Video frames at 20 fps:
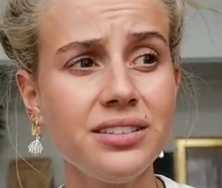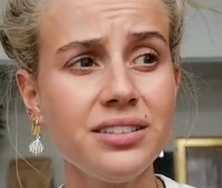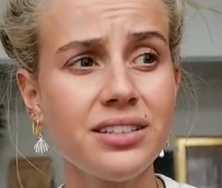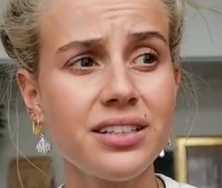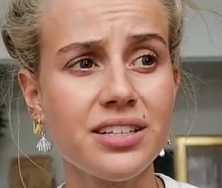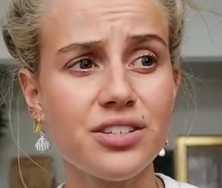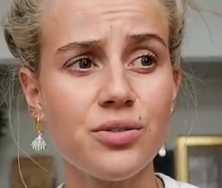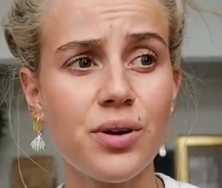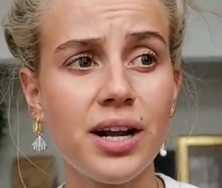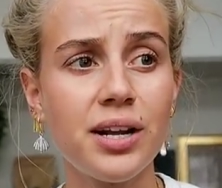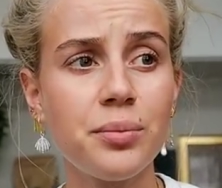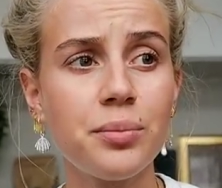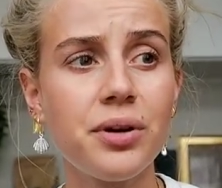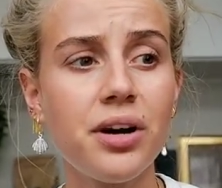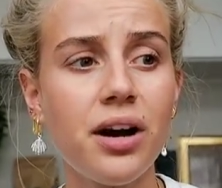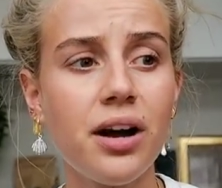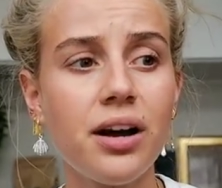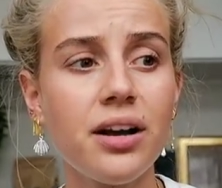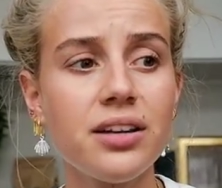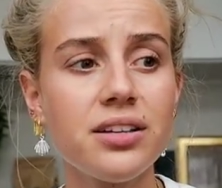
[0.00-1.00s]
This random
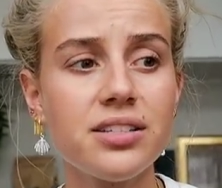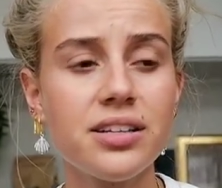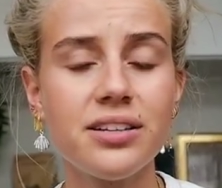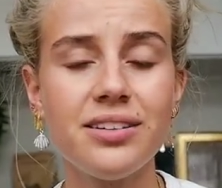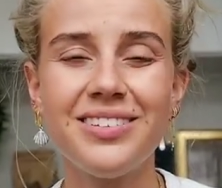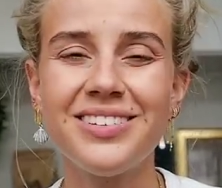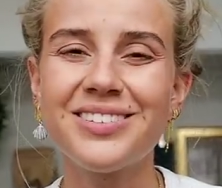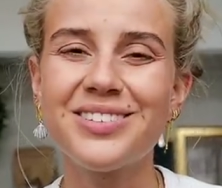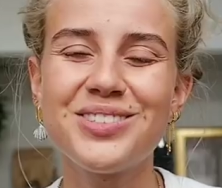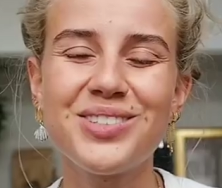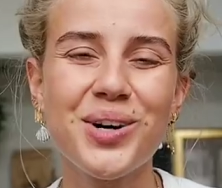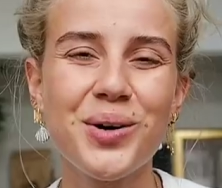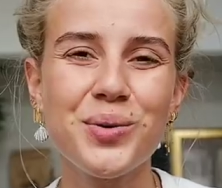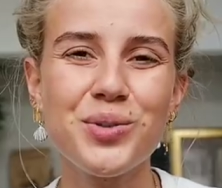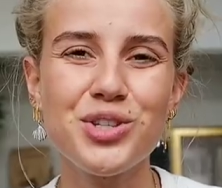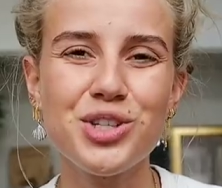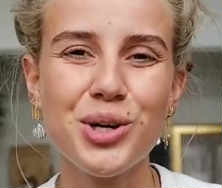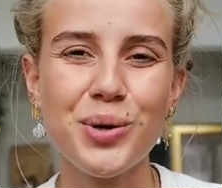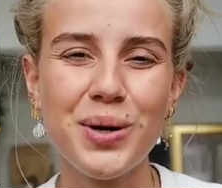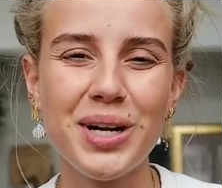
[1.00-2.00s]
guy said, don't
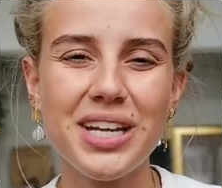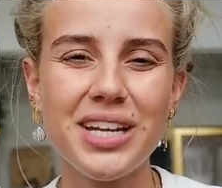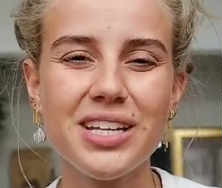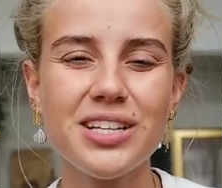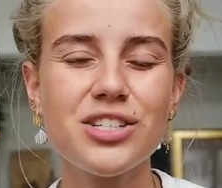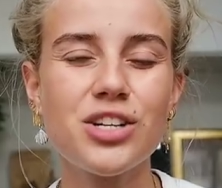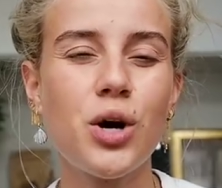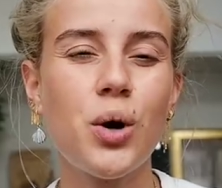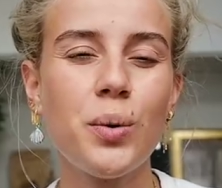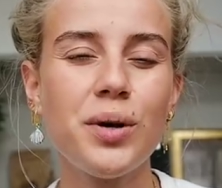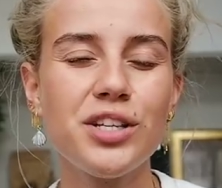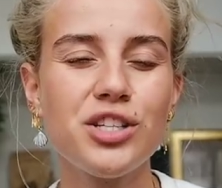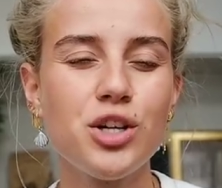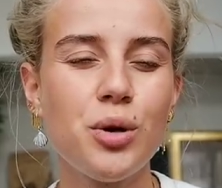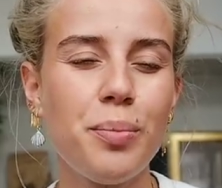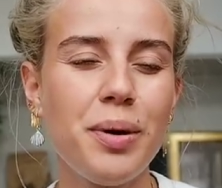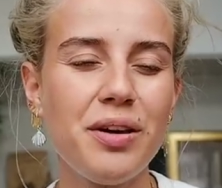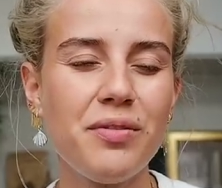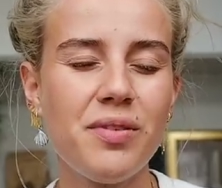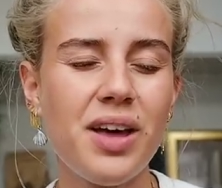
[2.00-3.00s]
do it, it's going to
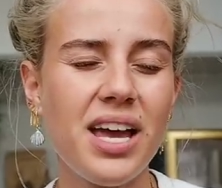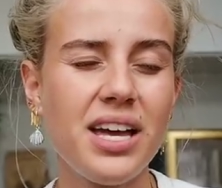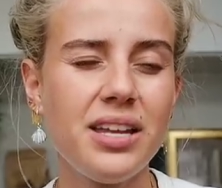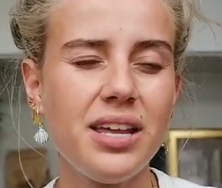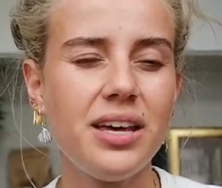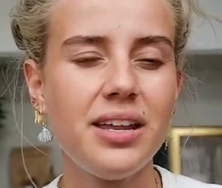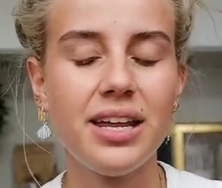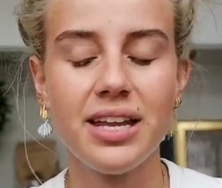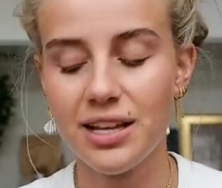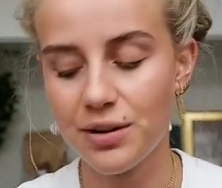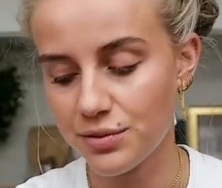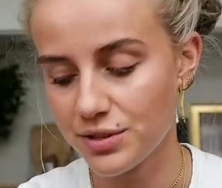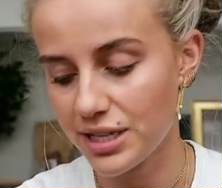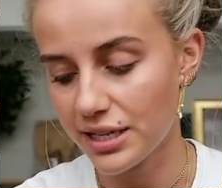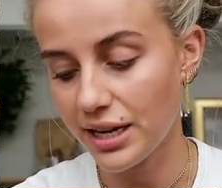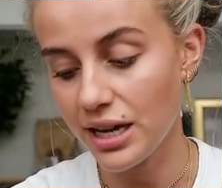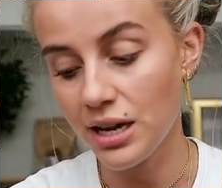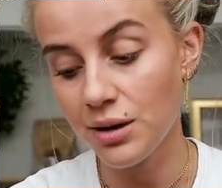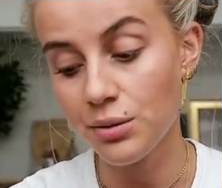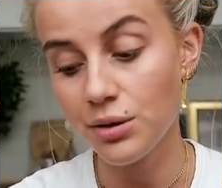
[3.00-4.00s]
be faded. And I was
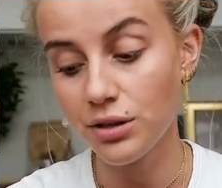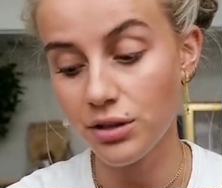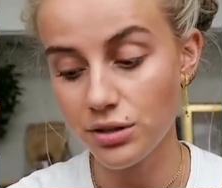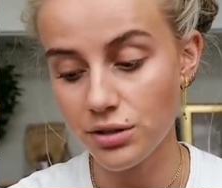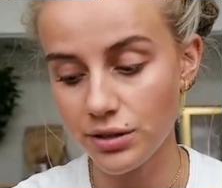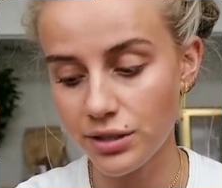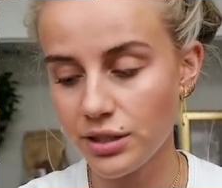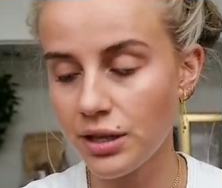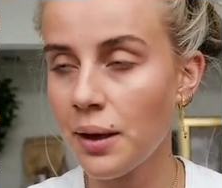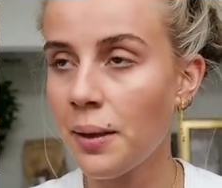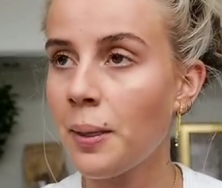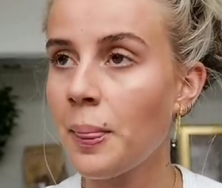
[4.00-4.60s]
like, I'm gonna do it.